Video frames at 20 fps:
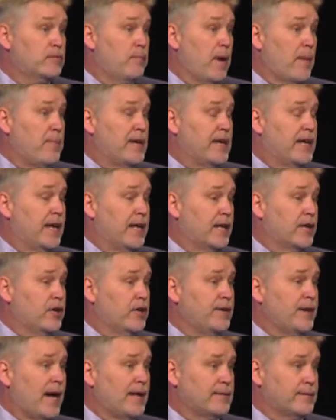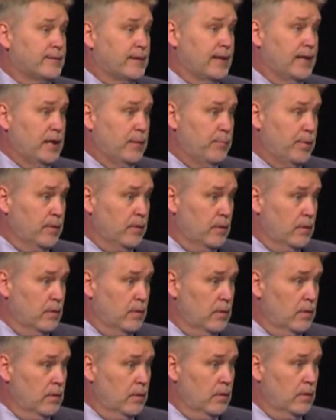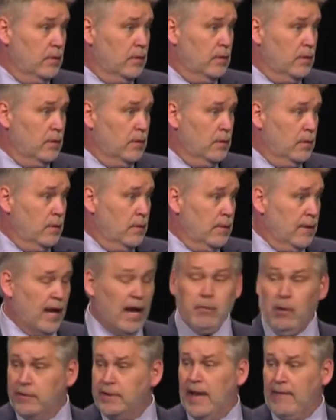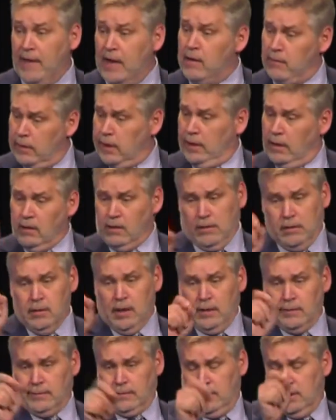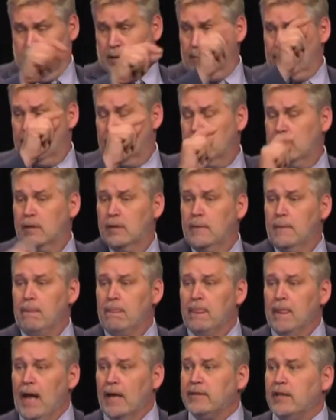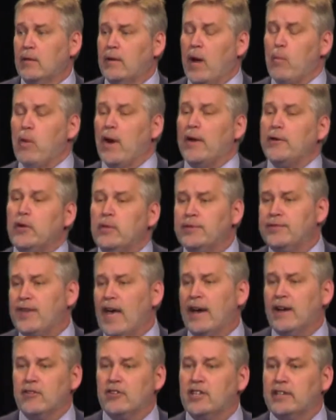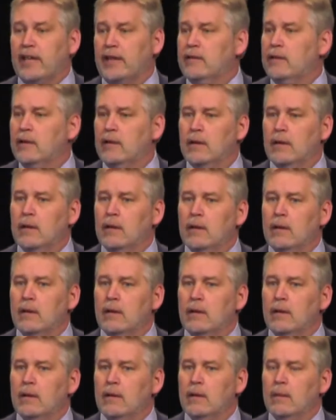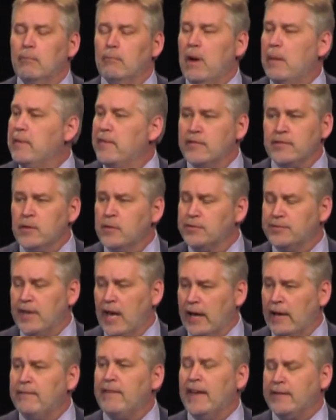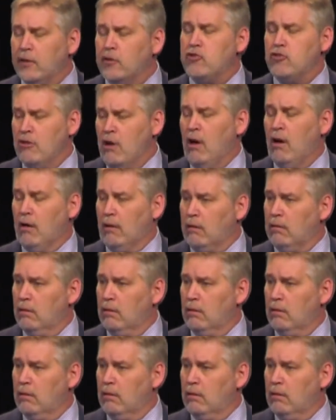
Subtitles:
baby, get a good night's sleep. And I wrote that down, get a good night's sleep. I said, okay, what do I do second? She said, baby, there's no second, that's a chunk.